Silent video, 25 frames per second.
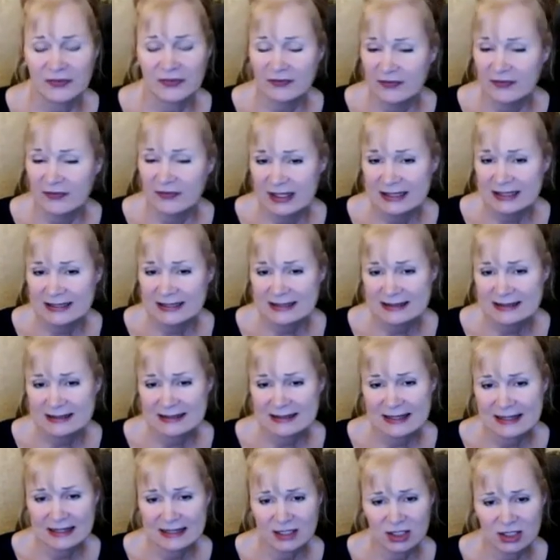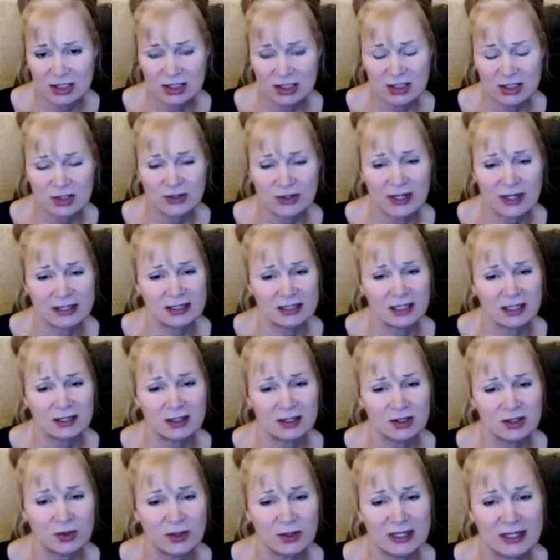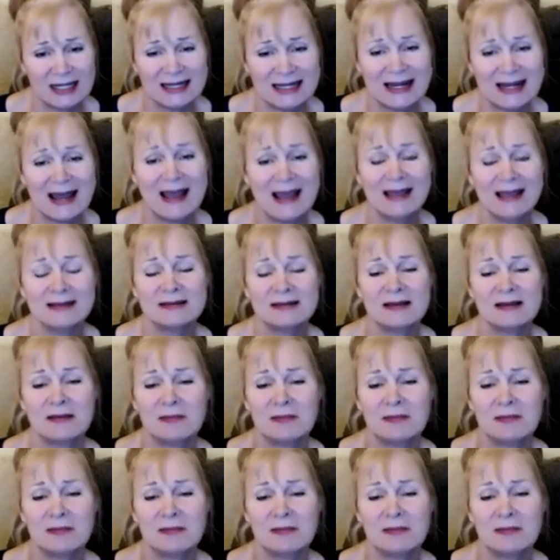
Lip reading: Venus stations direct on the 29th.